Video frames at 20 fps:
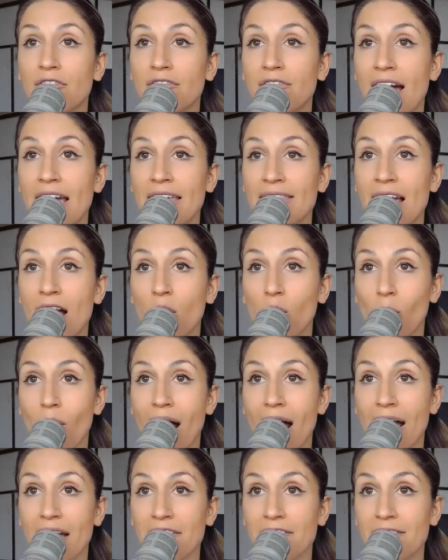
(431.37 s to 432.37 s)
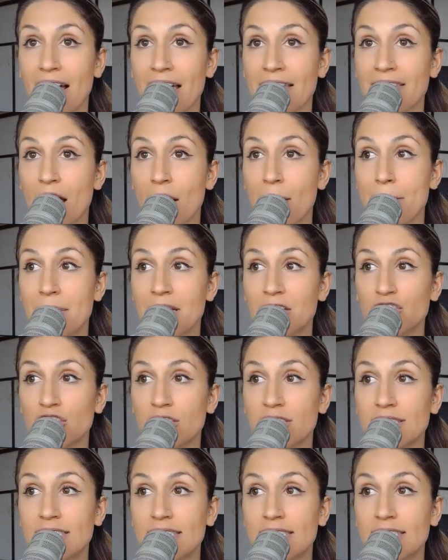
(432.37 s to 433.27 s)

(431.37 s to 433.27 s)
Find that why, find that mission